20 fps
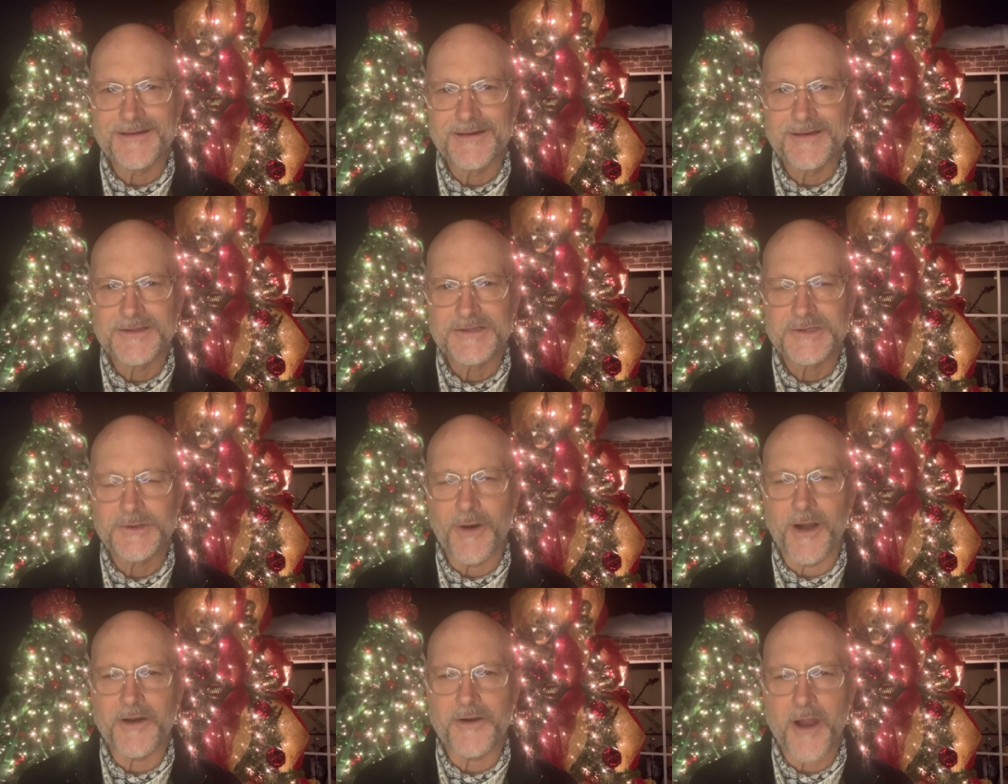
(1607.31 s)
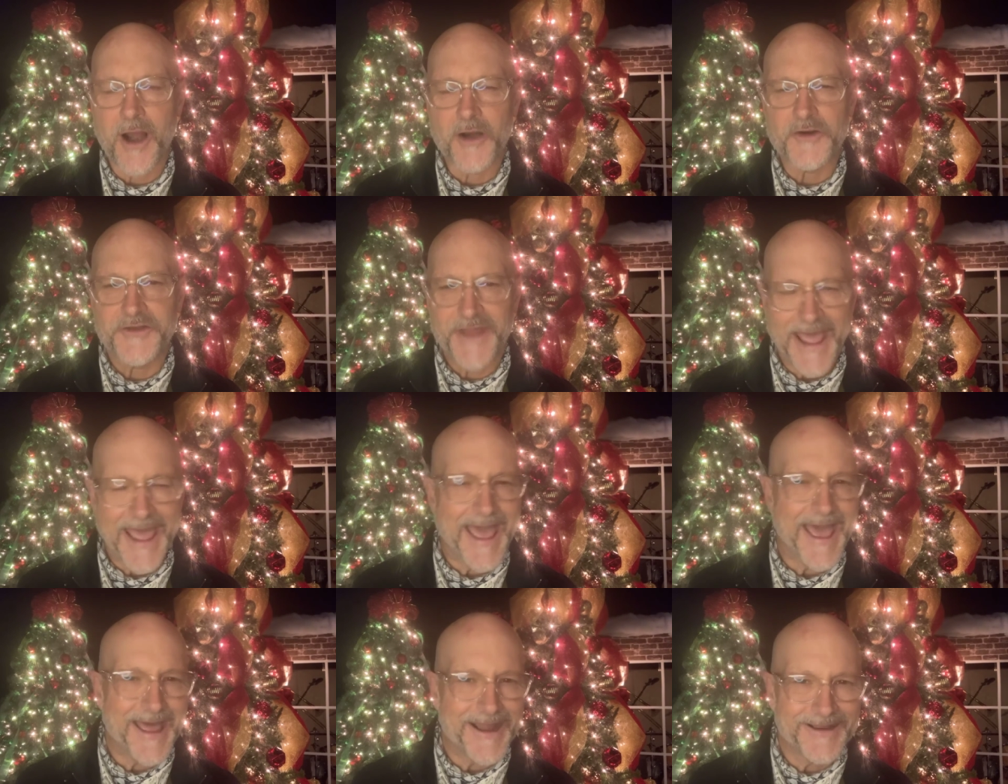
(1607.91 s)
to our, our
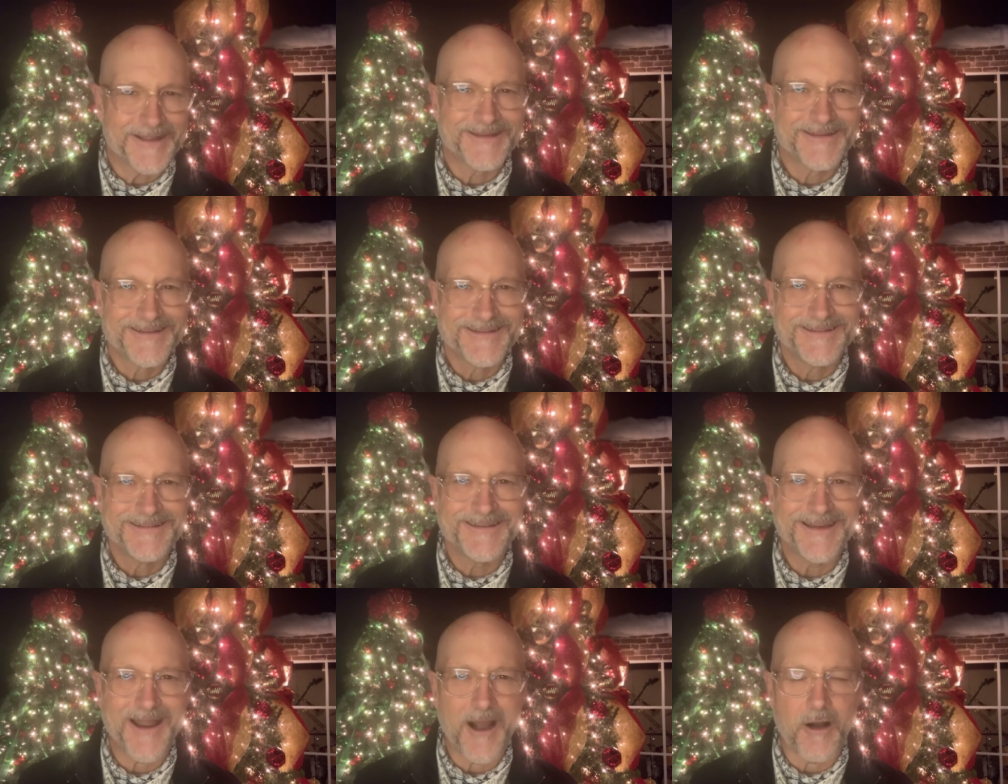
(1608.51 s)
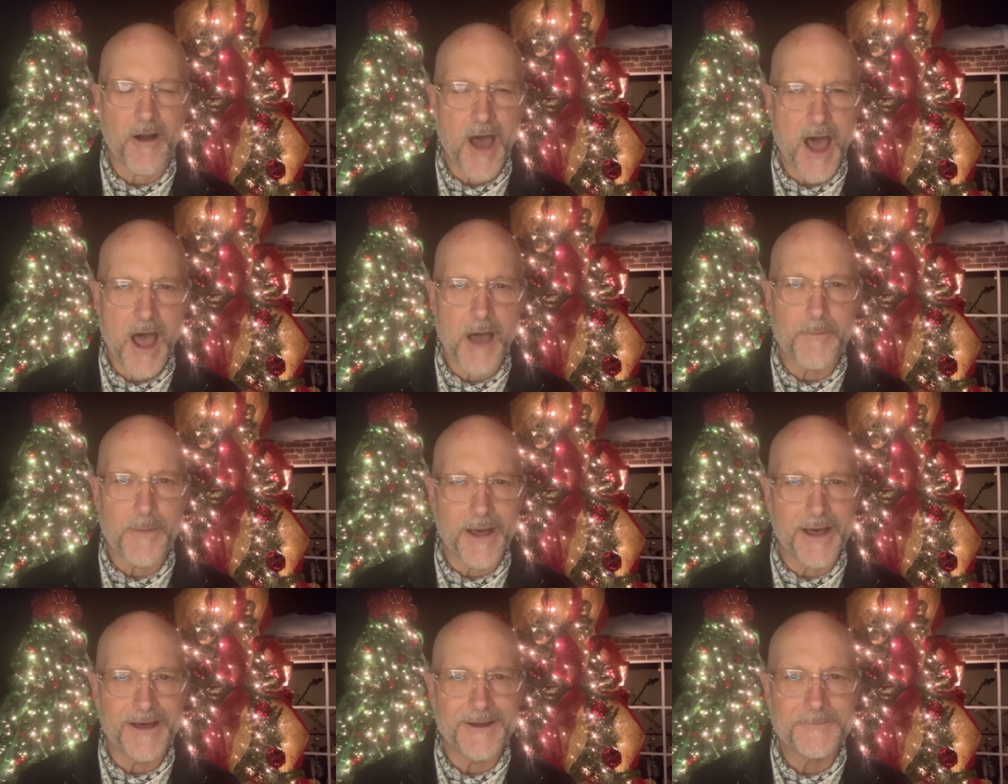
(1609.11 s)
dad, our
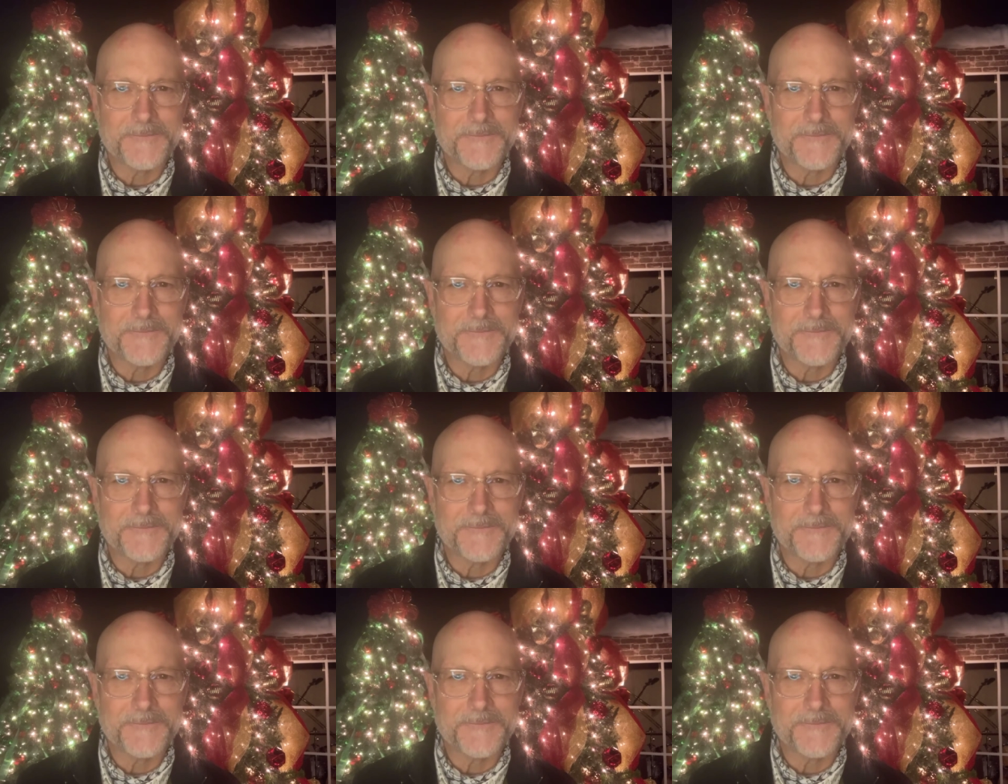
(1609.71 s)
Abba.